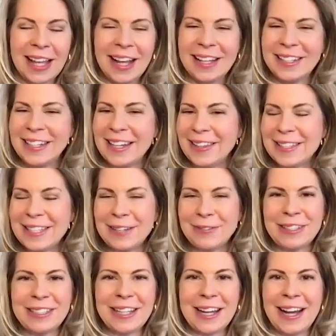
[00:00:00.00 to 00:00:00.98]
I say this
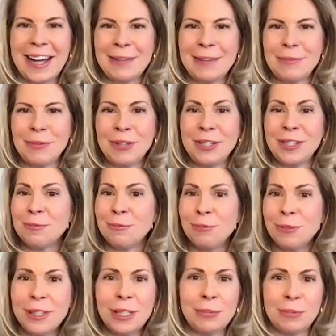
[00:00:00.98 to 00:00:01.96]
every time, but we just
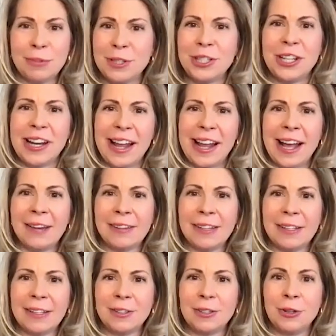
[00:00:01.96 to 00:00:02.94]
really appreciate
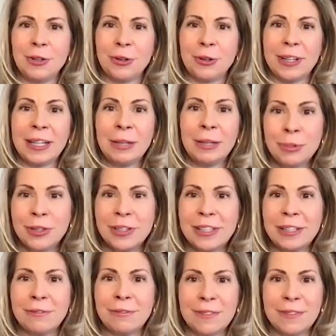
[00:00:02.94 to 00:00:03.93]
having your
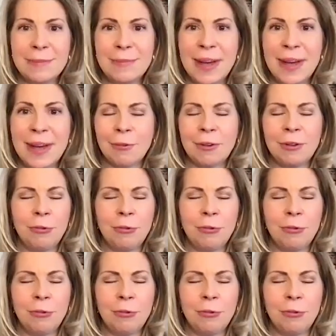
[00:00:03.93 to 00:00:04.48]
input and feedback.